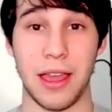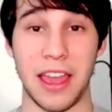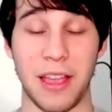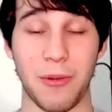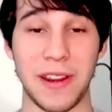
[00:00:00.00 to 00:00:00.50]

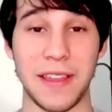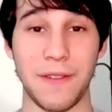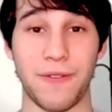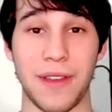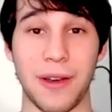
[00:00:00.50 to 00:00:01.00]
And when he
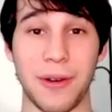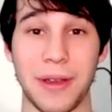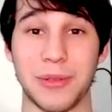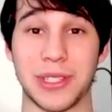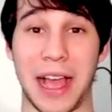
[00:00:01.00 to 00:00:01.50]
fell,
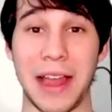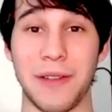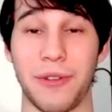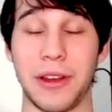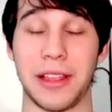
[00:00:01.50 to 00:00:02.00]
it was kind
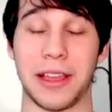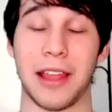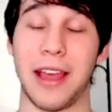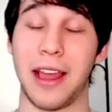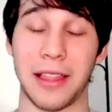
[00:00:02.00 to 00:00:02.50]
of funny, like,
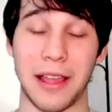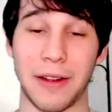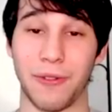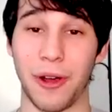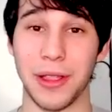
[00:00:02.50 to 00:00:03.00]
not
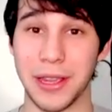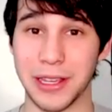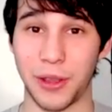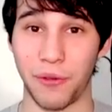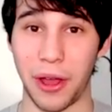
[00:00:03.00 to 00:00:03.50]
that falling
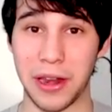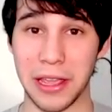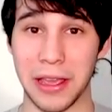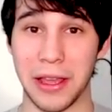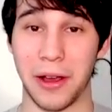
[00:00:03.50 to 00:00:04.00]
is
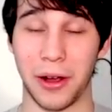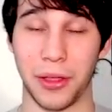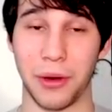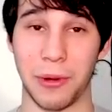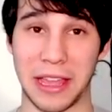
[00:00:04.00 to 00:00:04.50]
funny,
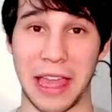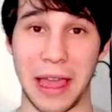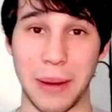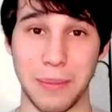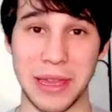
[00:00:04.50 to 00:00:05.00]
although it
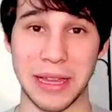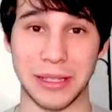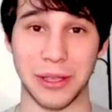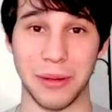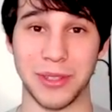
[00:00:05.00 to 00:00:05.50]
can be at
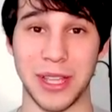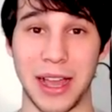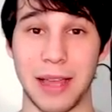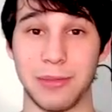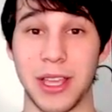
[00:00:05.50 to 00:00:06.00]
some
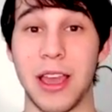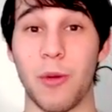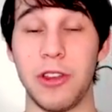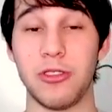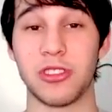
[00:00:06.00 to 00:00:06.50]
times.
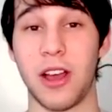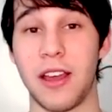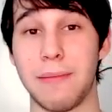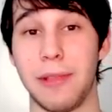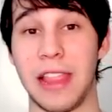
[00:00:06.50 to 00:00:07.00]
When you saw
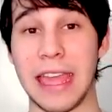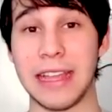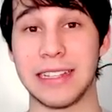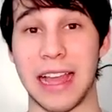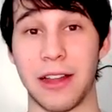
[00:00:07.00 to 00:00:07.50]
him
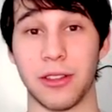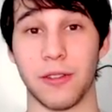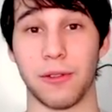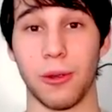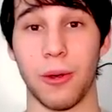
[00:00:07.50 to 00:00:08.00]
laying down on the
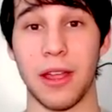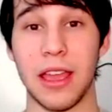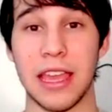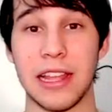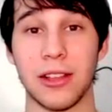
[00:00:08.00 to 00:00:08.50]
floor,
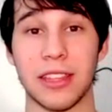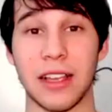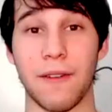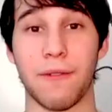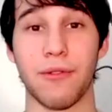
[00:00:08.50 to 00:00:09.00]
he looked
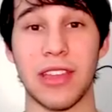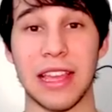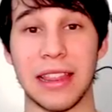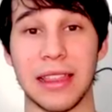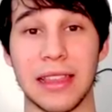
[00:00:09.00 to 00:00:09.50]
like a
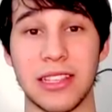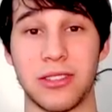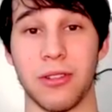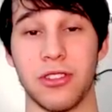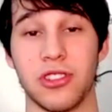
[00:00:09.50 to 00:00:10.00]
freaking
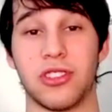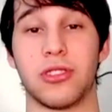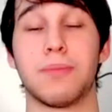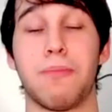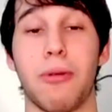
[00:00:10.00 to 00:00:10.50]
lizard,
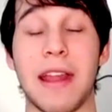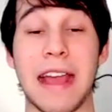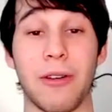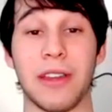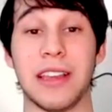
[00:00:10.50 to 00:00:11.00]
just spread
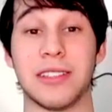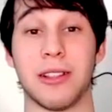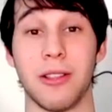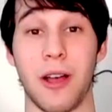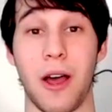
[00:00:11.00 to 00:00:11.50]
out his
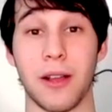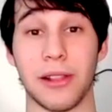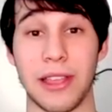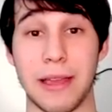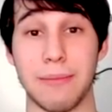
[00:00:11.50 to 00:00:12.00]

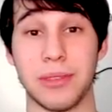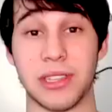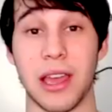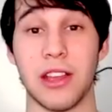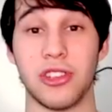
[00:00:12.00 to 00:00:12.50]
long
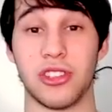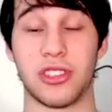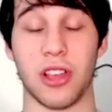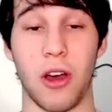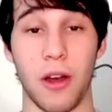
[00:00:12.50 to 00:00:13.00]
limbs
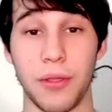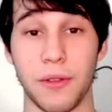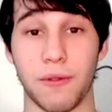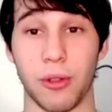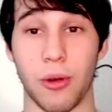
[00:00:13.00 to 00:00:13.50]
just on the
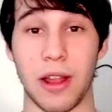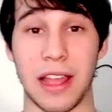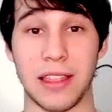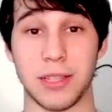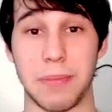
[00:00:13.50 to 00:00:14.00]
floor,
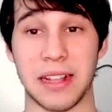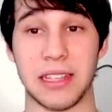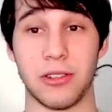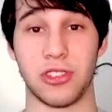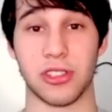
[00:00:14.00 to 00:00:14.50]
and the
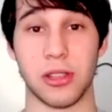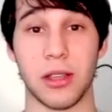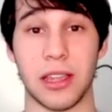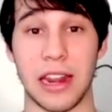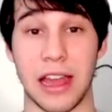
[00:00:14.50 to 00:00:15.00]
spectators just
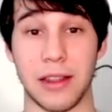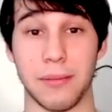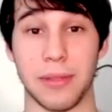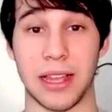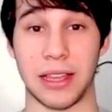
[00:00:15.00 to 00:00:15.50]
looking at
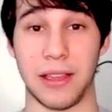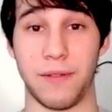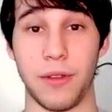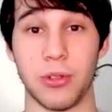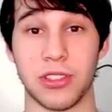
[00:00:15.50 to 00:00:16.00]
him like
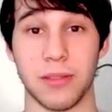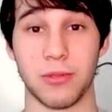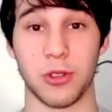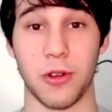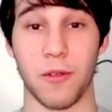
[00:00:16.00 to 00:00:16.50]
if he was
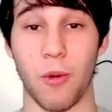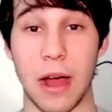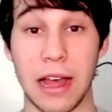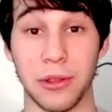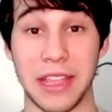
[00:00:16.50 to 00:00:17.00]
some sort of
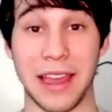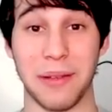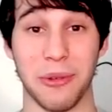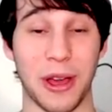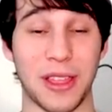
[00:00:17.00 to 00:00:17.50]
wild
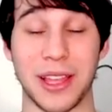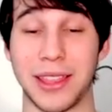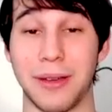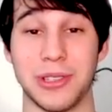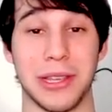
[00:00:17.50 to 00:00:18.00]
animal. I
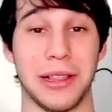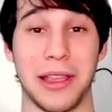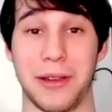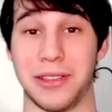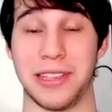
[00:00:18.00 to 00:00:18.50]
thought that was
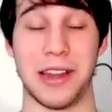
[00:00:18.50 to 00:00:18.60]
hilarious.